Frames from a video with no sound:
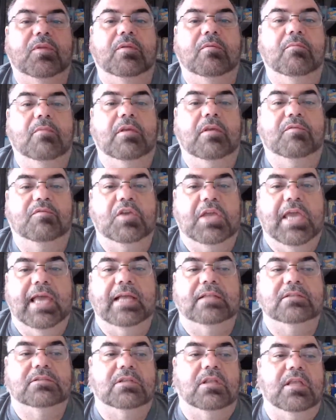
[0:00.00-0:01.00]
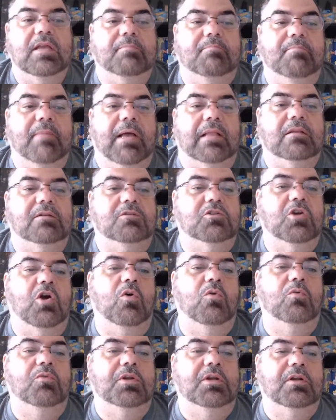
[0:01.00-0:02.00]
if you can't sleep,
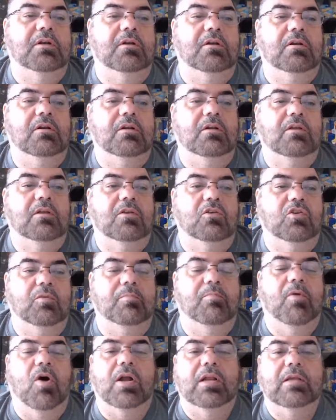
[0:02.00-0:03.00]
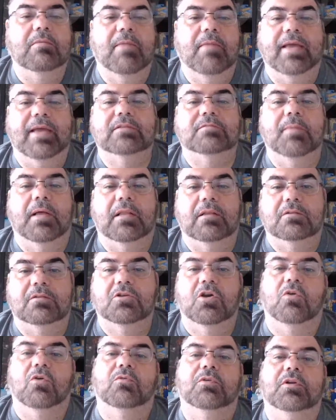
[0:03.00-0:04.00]
melatonin, your body makes
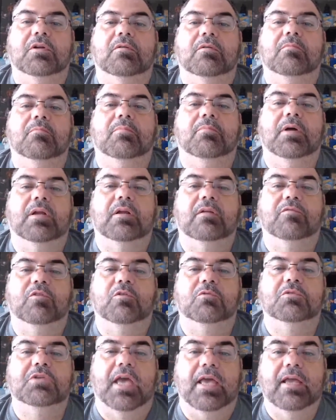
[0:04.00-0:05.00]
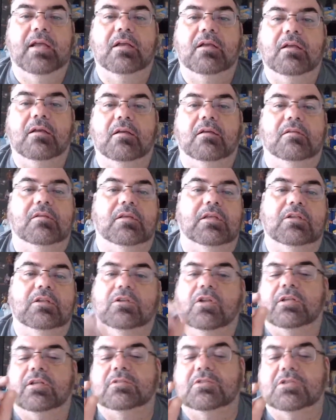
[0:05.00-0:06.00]
melatonin. But if you take, it
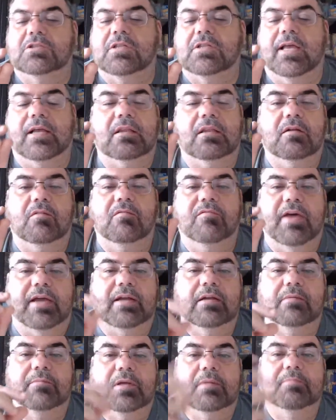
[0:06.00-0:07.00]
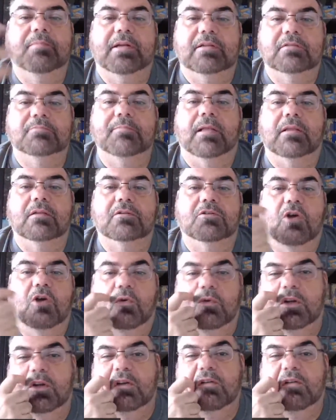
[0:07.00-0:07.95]
looks just like a little vitamin, but it's melatonin.